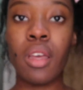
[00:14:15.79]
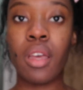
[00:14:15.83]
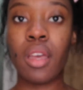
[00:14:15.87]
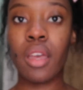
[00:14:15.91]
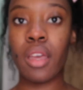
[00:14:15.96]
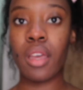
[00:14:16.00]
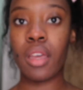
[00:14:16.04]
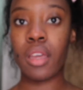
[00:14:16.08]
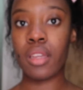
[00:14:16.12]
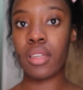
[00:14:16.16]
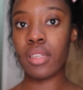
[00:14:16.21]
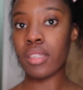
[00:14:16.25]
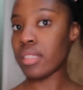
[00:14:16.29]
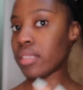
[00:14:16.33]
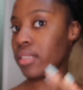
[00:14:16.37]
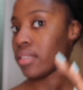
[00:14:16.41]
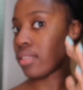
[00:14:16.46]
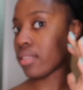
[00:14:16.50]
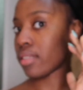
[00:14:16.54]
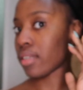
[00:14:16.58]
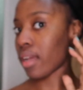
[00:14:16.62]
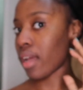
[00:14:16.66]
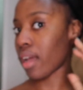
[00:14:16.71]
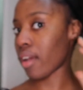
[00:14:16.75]

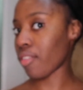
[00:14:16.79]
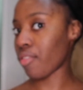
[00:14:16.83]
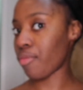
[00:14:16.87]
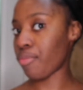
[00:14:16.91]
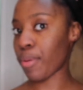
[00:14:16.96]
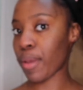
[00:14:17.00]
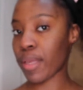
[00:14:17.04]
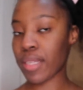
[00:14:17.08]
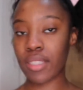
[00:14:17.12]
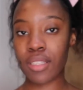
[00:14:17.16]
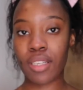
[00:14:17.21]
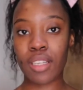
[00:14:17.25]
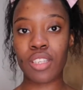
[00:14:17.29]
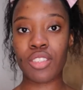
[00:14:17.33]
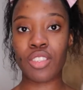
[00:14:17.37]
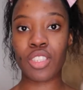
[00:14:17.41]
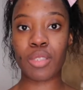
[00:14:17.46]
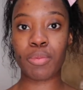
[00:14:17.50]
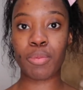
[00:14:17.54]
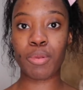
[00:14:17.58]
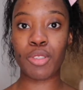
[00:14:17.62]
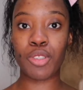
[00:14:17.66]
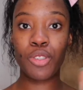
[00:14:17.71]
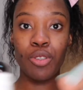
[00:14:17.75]
And I've basically
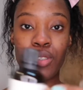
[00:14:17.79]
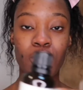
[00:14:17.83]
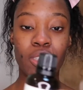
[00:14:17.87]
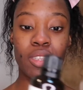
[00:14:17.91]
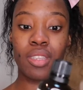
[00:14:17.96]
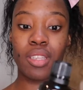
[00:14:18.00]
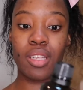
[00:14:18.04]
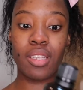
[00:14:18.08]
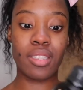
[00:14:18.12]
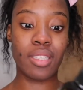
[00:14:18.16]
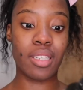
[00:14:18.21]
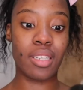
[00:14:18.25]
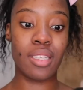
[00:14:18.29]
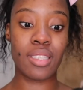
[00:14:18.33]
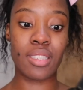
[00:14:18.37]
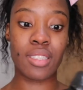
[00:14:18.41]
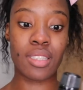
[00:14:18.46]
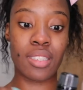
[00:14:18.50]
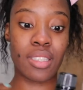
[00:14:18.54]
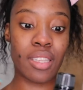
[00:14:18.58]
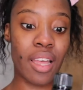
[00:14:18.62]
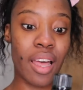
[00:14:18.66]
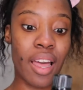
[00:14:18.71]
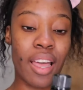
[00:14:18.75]
just been using this, and
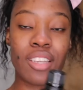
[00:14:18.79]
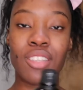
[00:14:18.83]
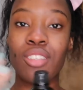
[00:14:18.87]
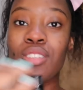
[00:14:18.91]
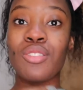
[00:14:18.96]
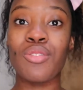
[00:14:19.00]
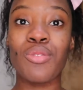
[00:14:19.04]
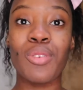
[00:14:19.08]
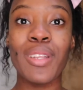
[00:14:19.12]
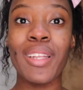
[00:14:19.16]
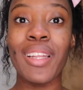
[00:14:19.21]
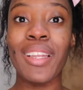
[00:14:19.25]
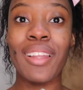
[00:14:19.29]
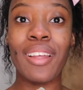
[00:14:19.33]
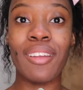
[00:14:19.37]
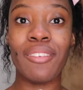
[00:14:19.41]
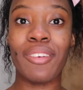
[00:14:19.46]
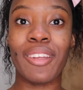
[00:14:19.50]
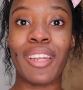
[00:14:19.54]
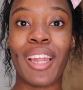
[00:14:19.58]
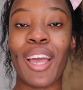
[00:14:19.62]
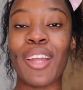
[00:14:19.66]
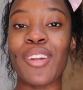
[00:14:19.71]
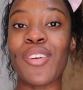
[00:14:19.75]
I just really
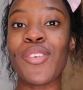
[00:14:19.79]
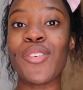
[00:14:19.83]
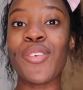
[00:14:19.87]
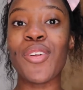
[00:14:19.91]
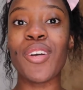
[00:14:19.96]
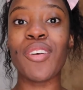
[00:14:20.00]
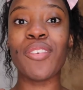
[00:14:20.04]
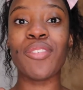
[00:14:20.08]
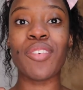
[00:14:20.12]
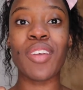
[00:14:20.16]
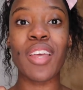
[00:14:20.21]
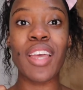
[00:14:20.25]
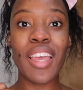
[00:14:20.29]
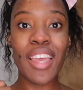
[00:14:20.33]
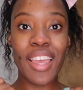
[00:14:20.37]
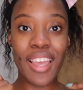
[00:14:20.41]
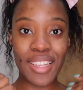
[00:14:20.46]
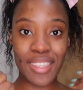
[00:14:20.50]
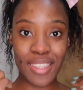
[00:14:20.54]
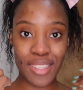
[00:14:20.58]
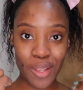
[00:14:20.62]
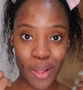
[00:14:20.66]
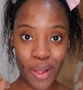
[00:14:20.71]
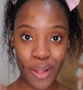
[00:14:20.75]
love it. I don't know if
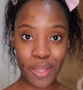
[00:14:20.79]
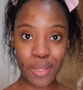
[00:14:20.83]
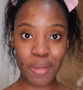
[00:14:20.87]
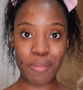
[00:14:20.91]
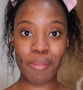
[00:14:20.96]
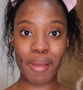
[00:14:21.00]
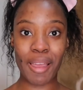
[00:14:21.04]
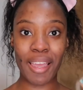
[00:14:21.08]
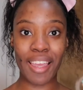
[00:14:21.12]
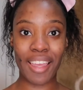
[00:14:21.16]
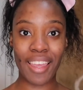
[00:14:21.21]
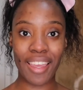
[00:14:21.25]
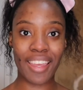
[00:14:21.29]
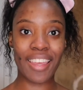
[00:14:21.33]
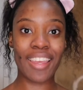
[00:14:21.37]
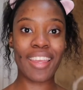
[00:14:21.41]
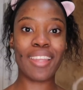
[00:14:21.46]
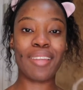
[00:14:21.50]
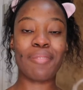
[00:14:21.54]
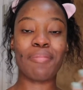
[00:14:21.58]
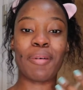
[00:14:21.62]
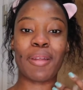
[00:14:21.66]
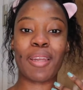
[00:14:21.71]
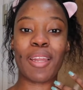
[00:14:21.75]
it's all in my
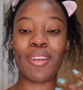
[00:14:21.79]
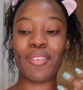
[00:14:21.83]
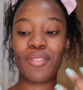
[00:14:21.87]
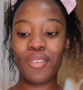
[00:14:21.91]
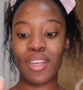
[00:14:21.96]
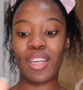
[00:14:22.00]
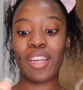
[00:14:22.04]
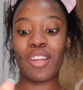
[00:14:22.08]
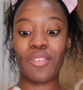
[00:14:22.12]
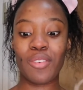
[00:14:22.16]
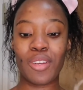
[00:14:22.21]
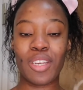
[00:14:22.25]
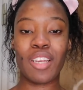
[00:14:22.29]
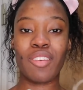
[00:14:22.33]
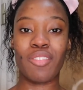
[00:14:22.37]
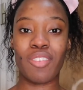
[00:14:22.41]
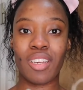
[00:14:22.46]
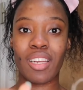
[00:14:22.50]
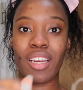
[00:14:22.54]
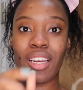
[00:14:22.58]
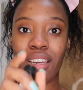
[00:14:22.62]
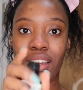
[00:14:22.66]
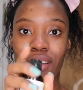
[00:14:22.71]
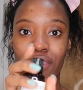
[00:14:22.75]
head, but I really, really,
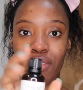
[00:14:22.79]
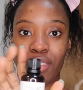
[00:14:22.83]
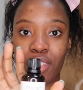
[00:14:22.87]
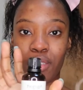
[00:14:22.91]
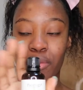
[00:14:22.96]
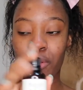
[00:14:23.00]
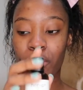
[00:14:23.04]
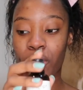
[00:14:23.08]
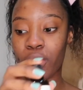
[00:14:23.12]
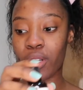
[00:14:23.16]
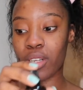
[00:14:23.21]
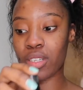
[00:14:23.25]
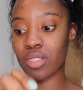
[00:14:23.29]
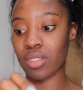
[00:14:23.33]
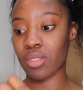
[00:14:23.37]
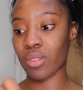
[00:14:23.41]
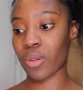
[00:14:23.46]
really love this product.